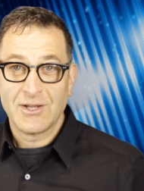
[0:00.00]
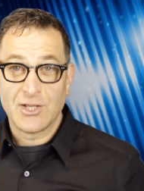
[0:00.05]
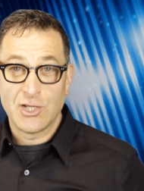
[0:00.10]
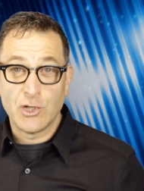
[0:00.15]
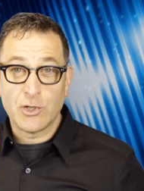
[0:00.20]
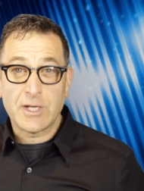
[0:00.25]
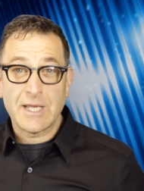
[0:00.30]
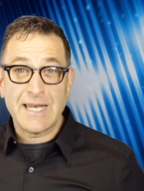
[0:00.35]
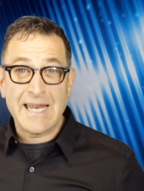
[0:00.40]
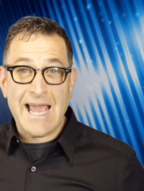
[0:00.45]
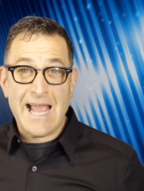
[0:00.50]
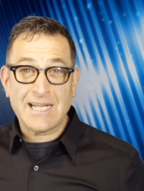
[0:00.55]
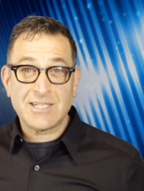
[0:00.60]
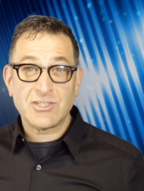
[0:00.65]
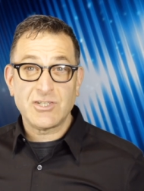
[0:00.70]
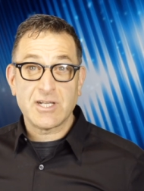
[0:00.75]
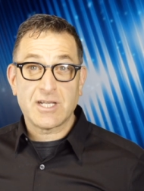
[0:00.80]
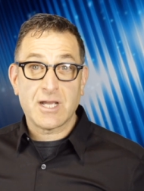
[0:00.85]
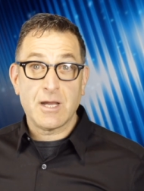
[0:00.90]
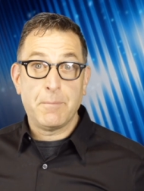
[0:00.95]
You can
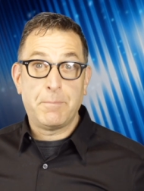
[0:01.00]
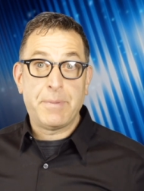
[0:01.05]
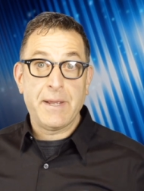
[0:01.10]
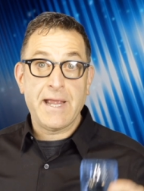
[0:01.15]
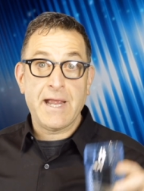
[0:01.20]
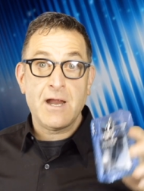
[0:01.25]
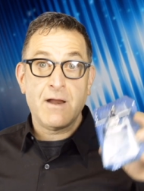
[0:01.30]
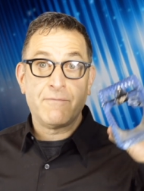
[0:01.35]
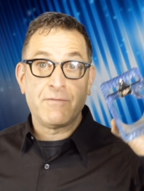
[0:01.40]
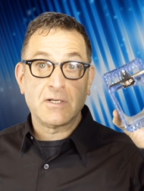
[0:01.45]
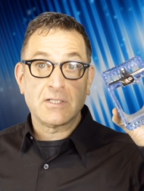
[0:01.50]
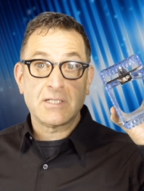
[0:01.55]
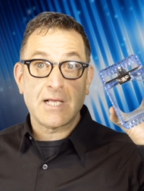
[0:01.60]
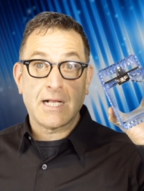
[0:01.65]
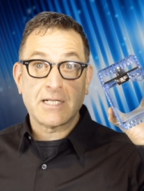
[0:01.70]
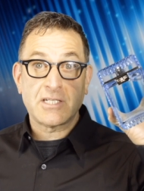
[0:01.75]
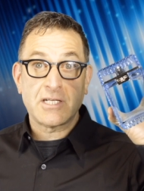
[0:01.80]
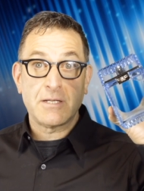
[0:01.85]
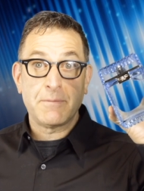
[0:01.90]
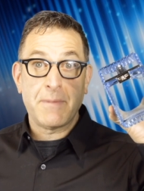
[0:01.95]
actually compare
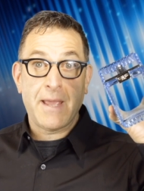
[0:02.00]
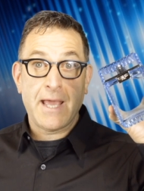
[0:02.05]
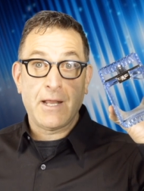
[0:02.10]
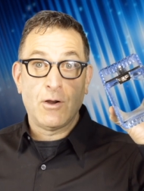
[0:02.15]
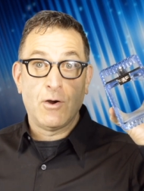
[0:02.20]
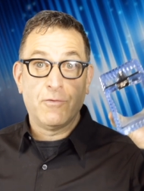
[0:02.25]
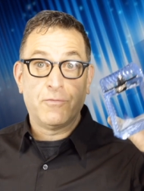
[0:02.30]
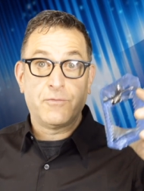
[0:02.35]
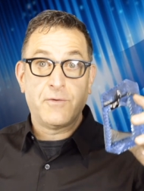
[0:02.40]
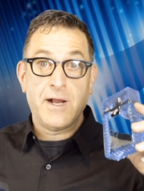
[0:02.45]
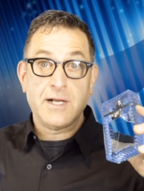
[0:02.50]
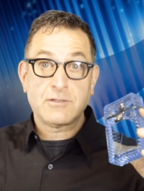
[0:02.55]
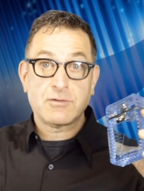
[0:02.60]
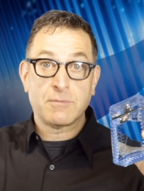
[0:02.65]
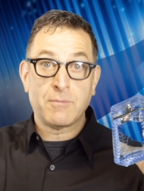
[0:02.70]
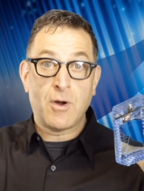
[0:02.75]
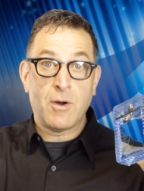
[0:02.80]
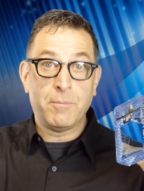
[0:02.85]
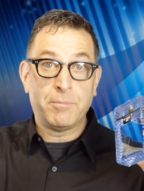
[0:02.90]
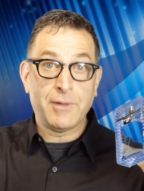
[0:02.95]
Versace Man Eau Fraiche
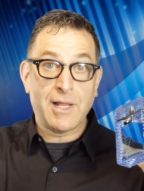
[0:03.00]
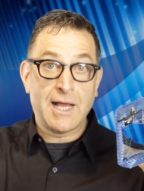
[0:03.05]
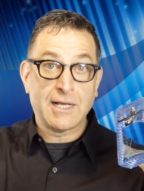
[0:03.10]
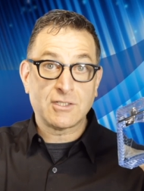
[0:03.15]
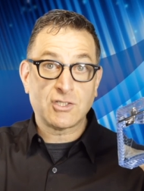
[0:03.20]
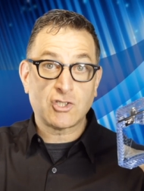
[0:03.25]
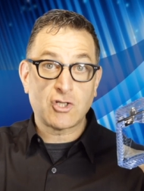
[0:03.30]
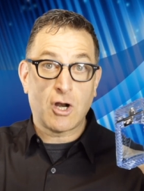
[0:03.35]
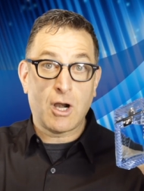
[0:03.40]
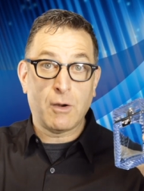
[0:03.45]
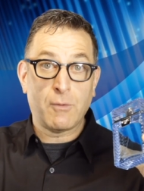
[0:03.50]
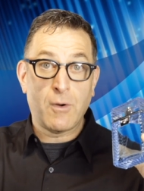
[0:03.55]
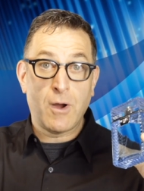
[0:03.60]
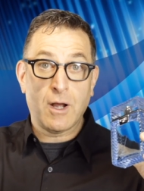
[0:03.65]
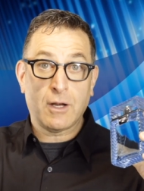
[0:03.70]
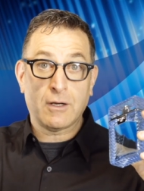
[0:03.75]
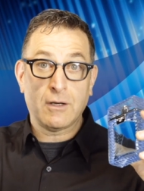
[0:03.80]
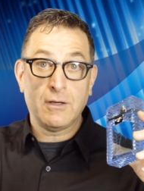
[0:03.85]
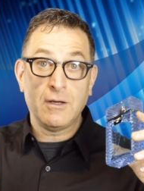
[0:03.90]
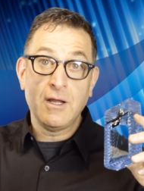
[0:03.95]
with Mont Blanc
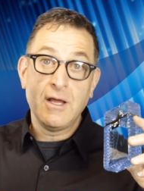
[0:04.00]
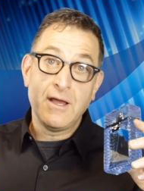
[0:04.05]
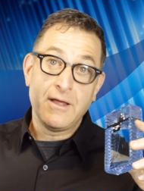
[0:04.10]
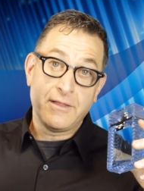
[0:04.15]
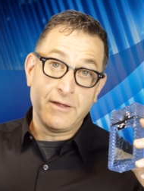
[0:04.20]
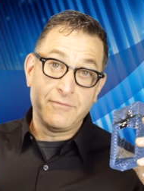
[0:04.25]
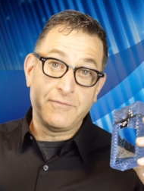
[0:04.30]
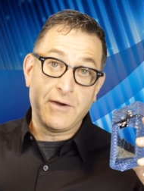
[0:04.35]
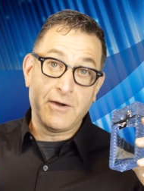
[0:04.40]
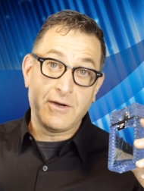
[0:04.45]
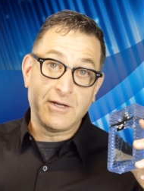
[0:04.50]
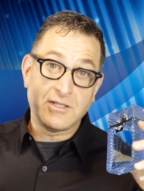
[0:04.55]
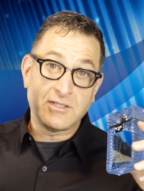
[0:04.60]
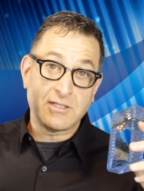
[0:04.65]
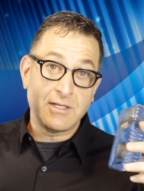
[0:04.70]
Starwalker. They're very